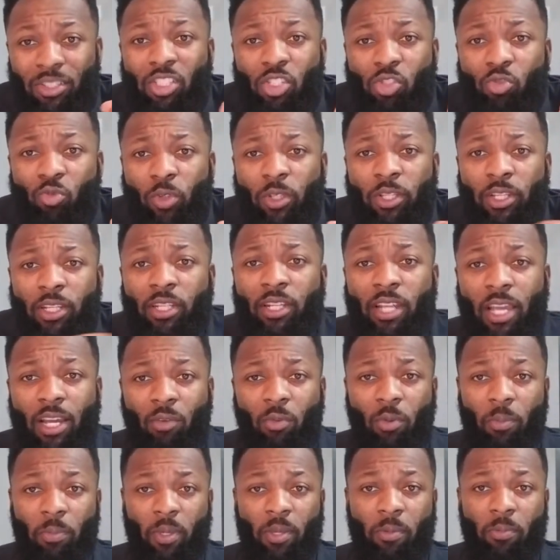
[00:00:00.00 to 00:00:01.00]
Really connect
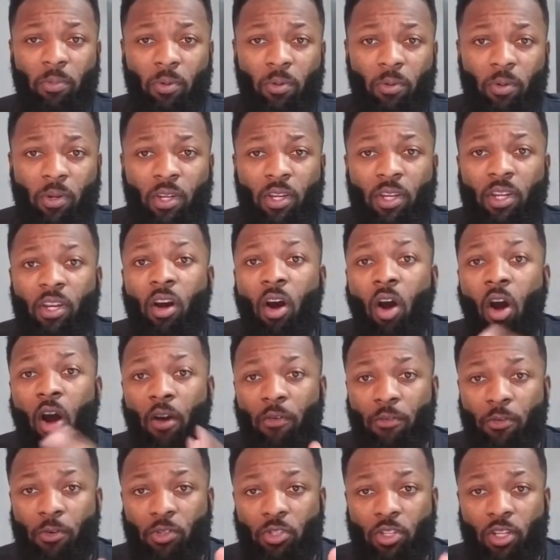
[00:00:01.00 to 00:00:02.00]
with people.
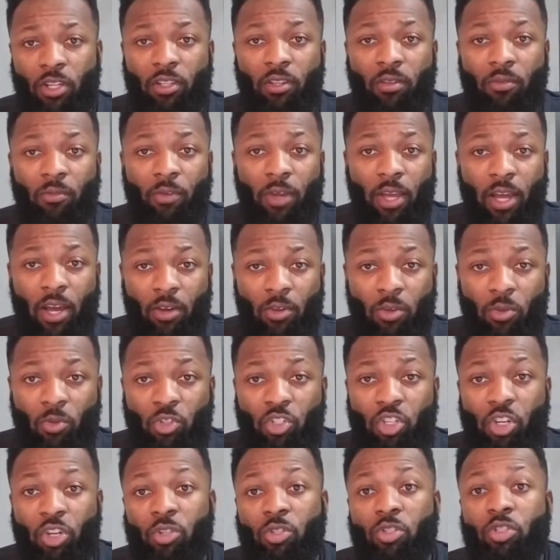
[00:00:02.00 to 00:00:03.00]
Offer something of value.
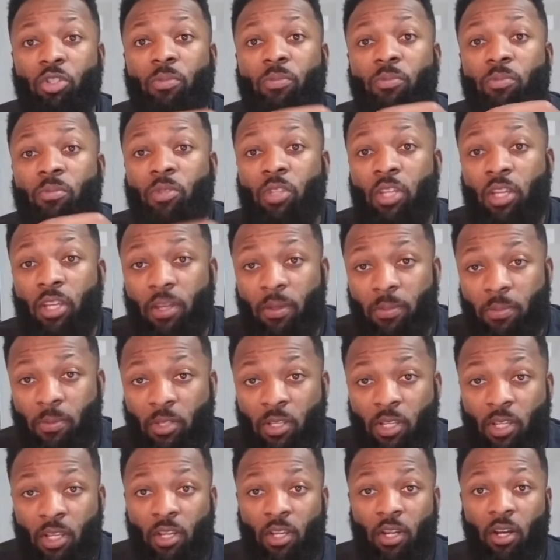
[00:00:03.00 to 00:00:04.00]
Share some
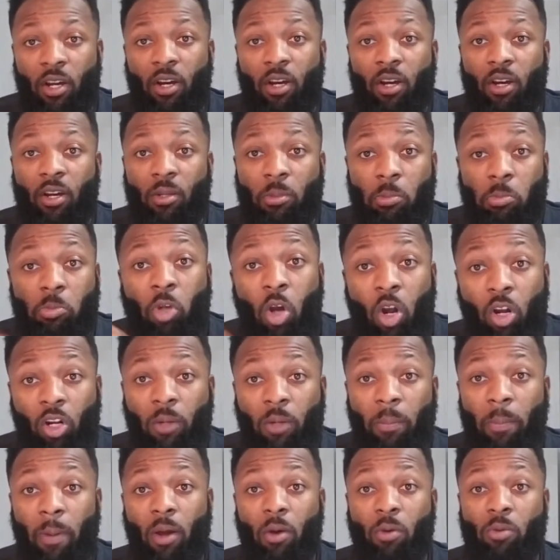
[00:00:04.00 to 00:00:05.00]
tips. Talk
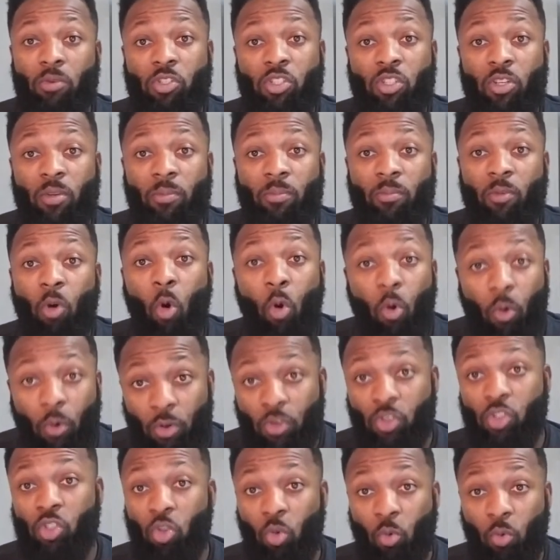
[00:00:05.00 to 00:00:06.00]
about some horror
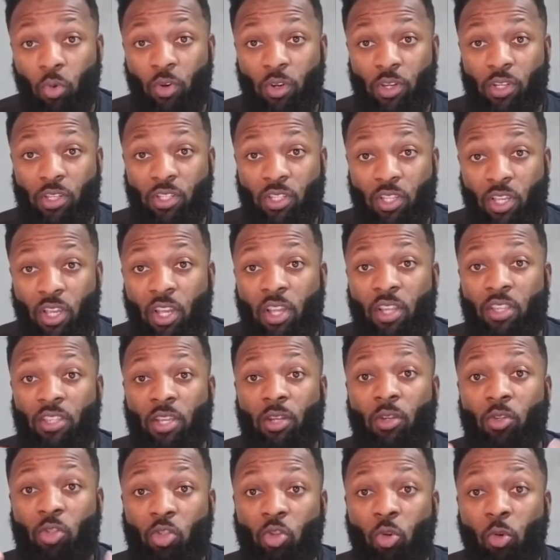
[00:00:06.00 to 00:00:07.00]
stories.
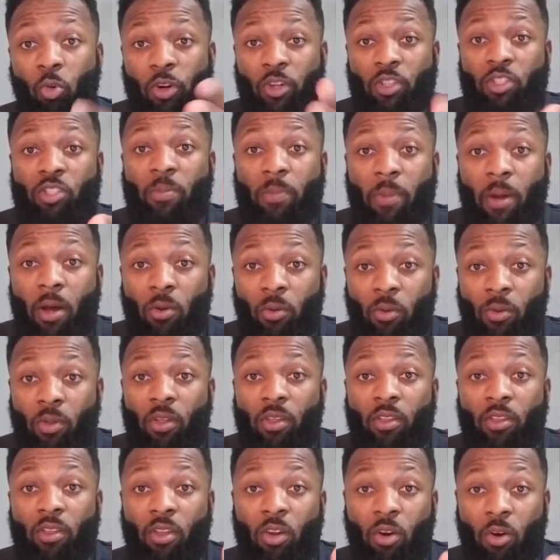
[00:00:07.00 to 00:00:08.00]
Tell stories about
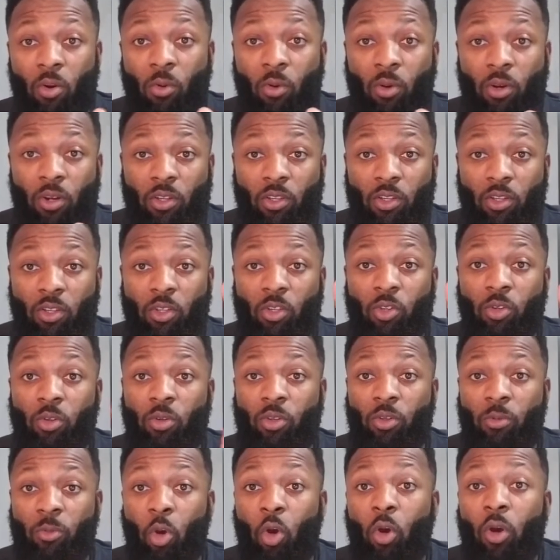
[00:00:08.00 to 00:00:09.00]

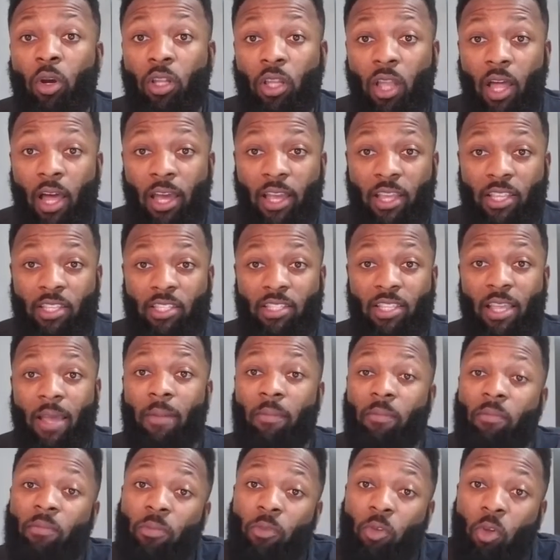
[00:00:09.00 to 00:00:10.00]
your clients that
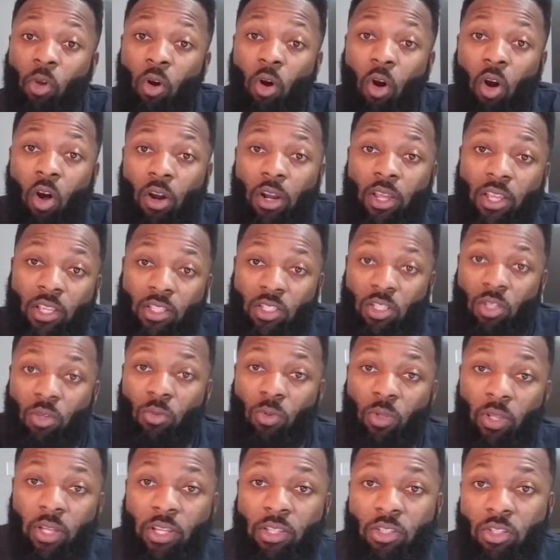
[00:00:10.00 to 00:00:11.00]
your audience can
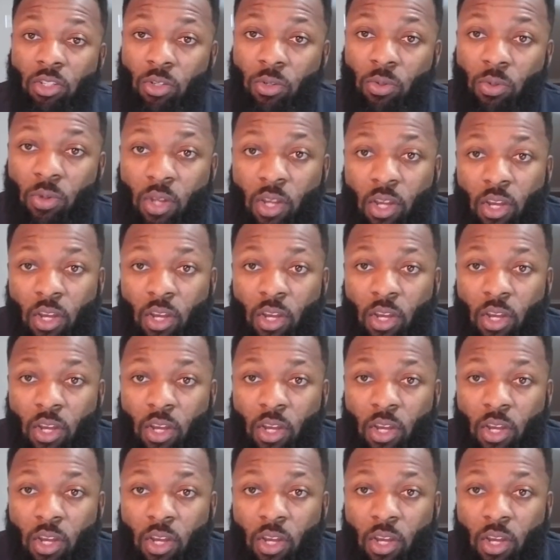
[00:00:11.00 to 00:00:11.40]
relate to.